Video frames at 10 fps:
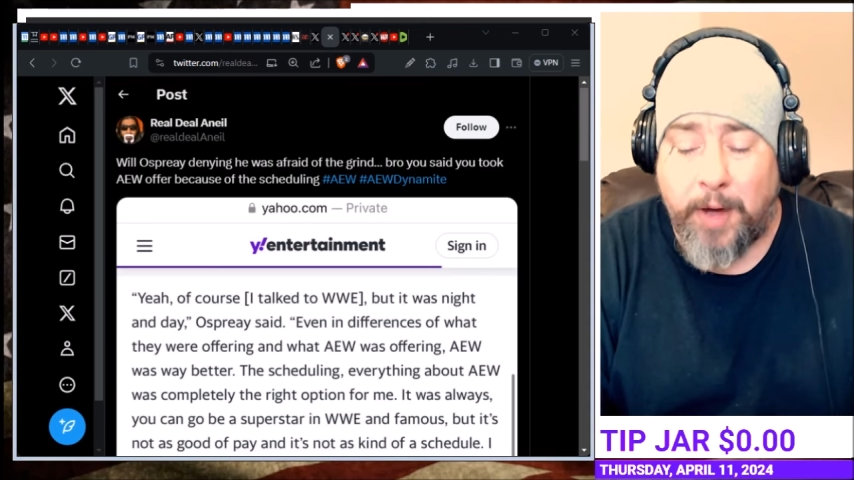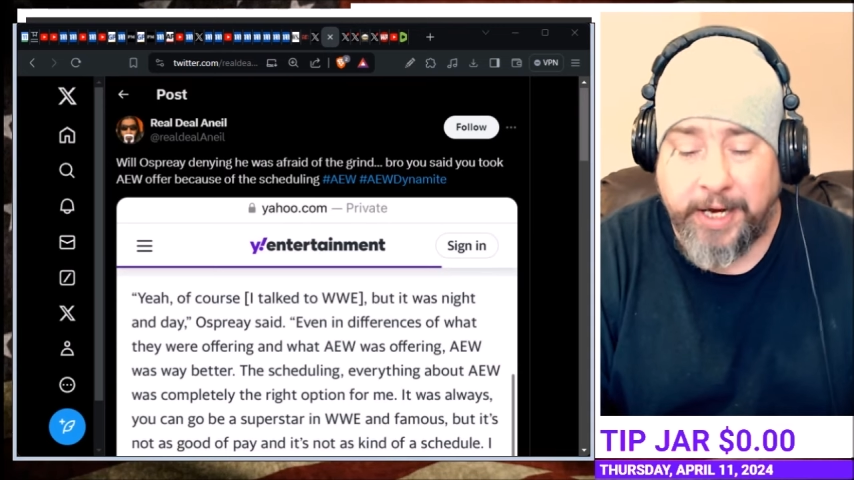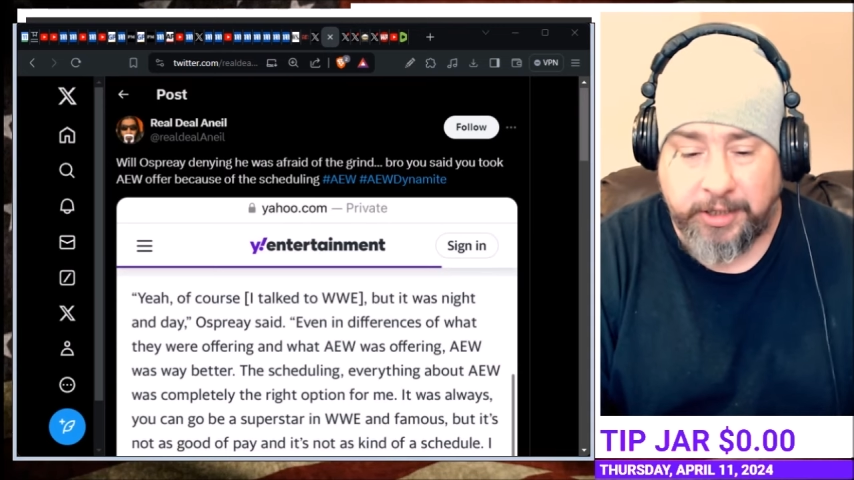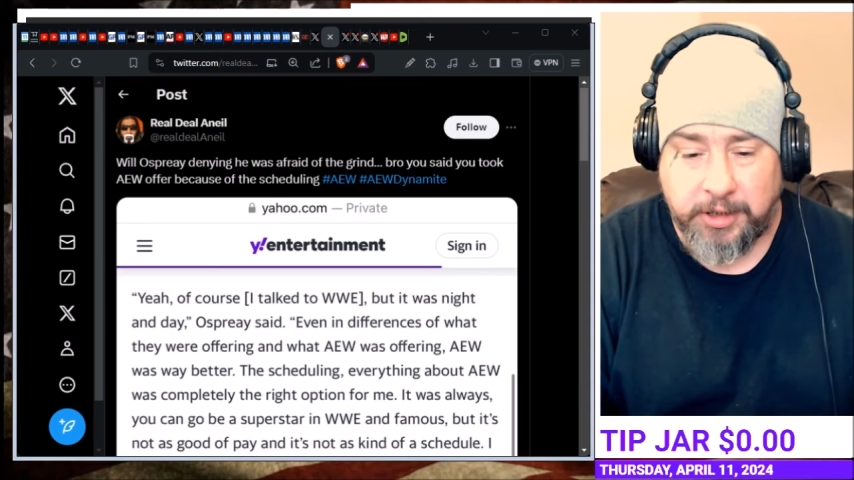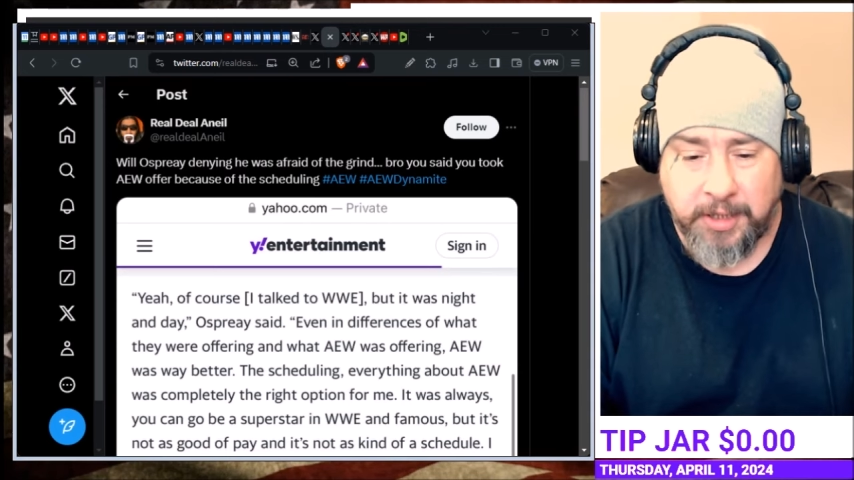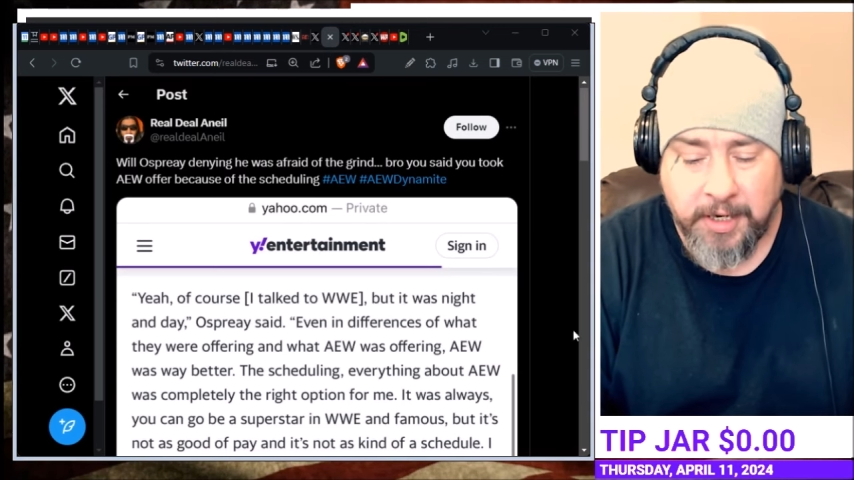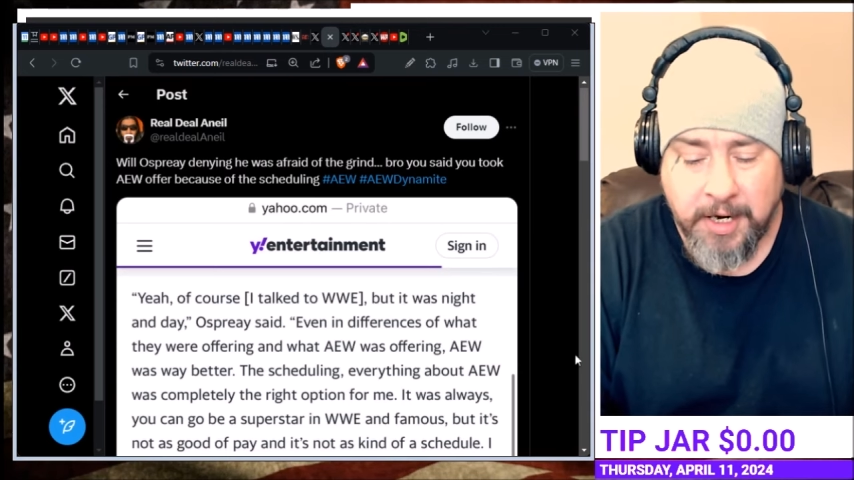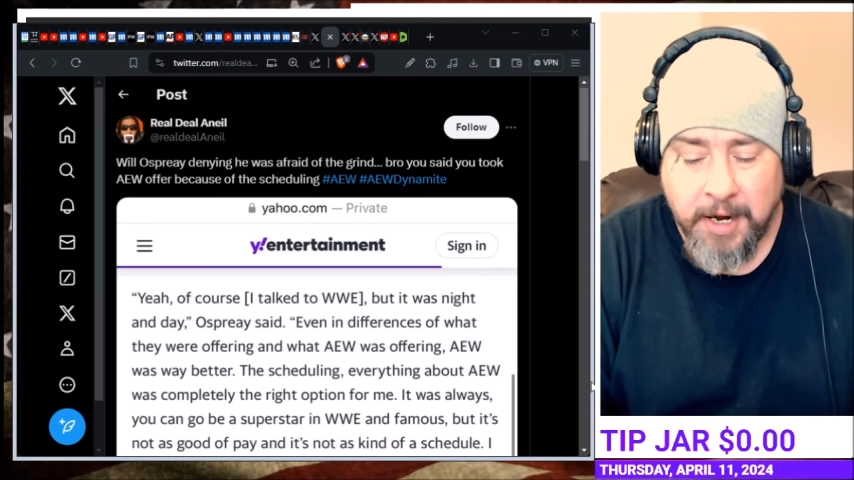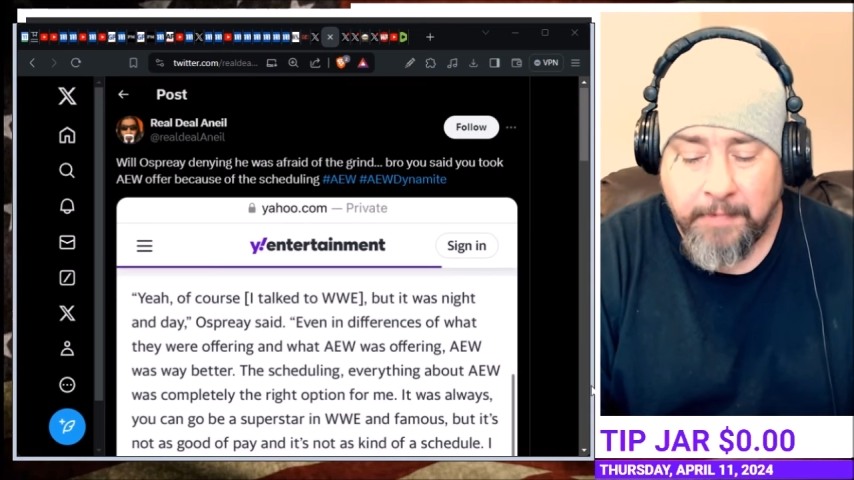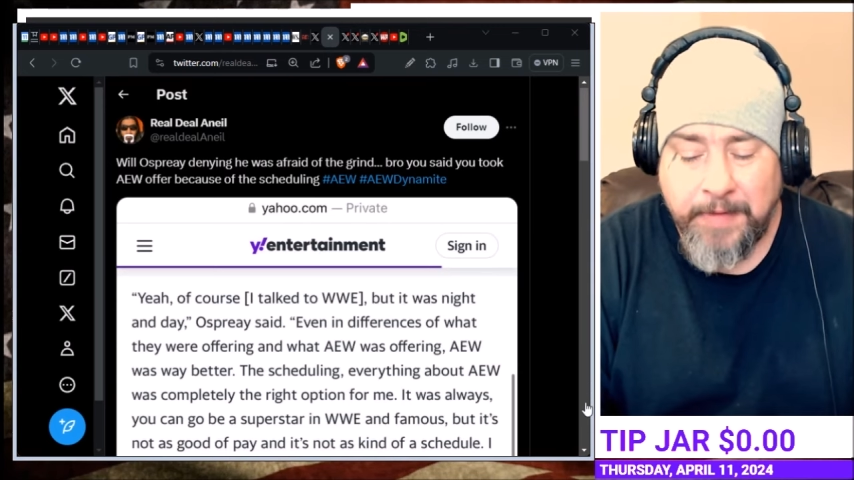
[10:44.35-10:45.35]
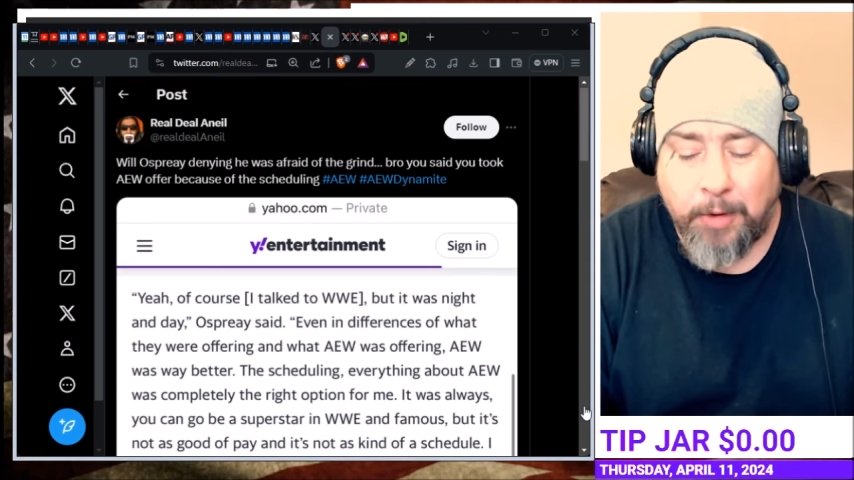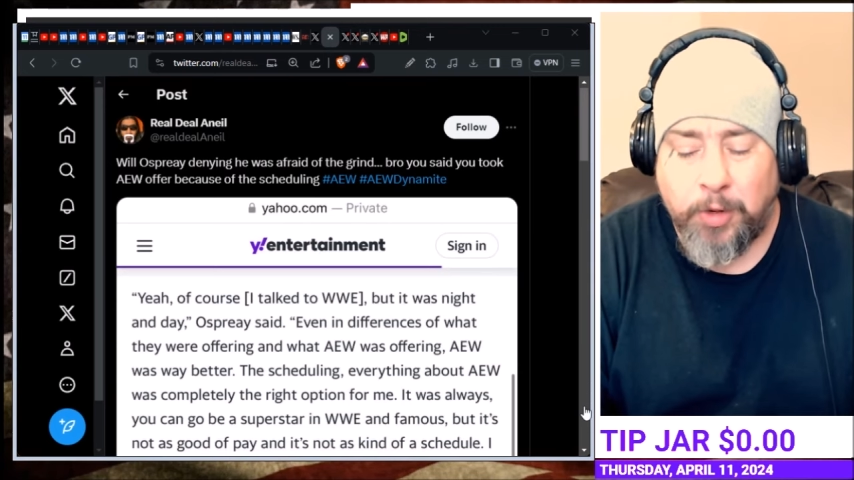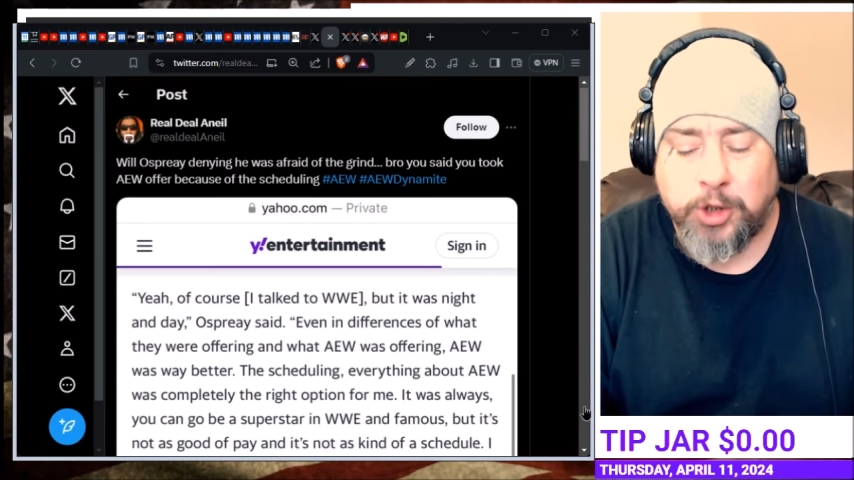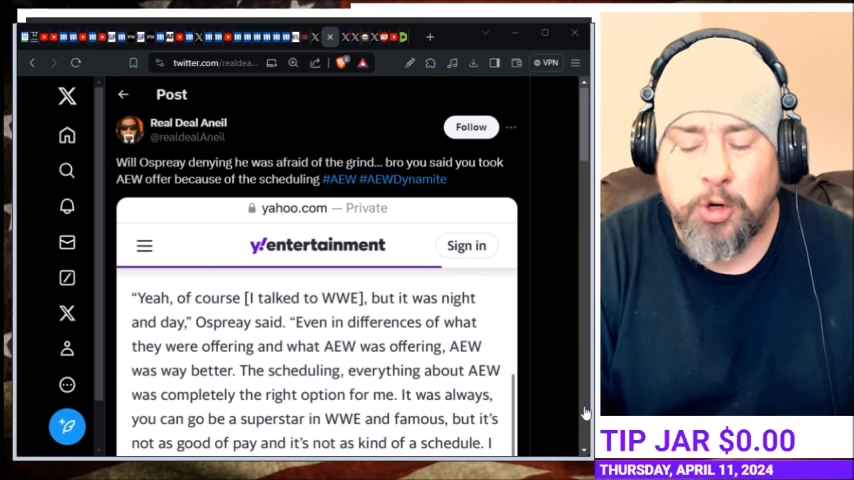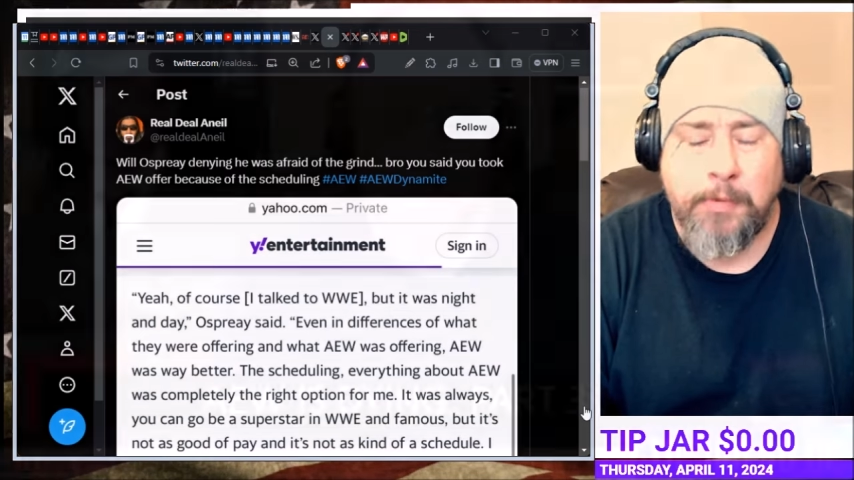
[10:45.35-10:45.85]
H. Now,
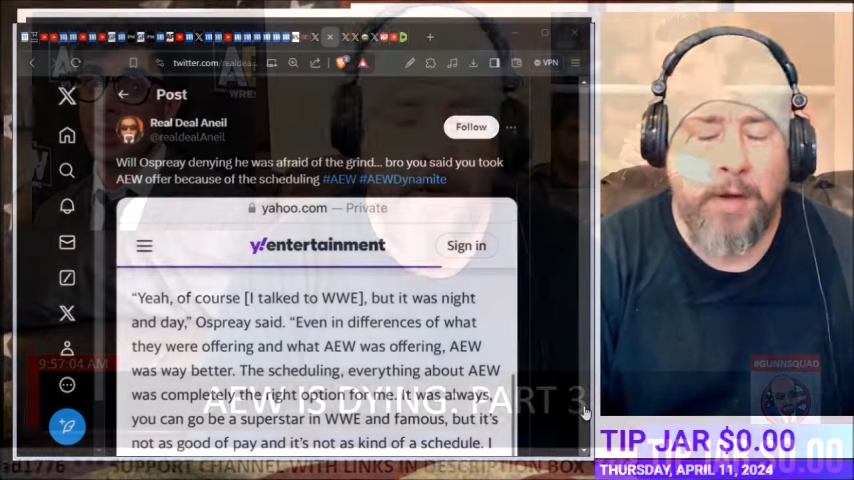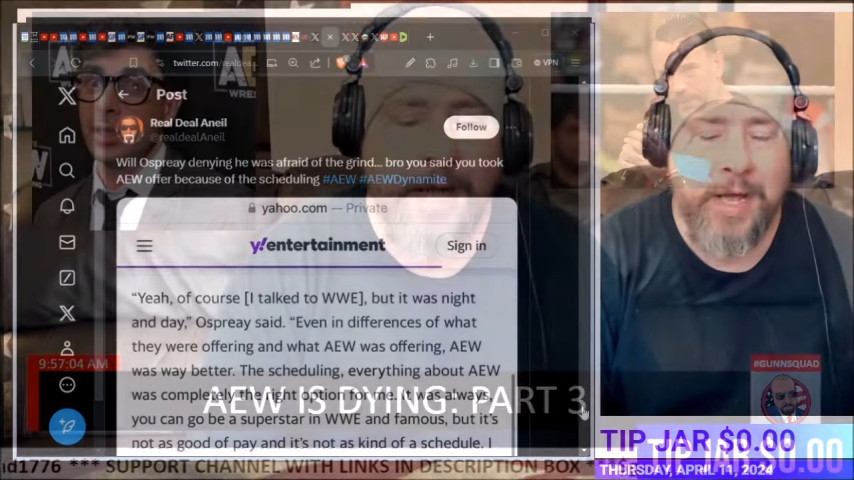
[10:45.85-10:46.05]
what Triple H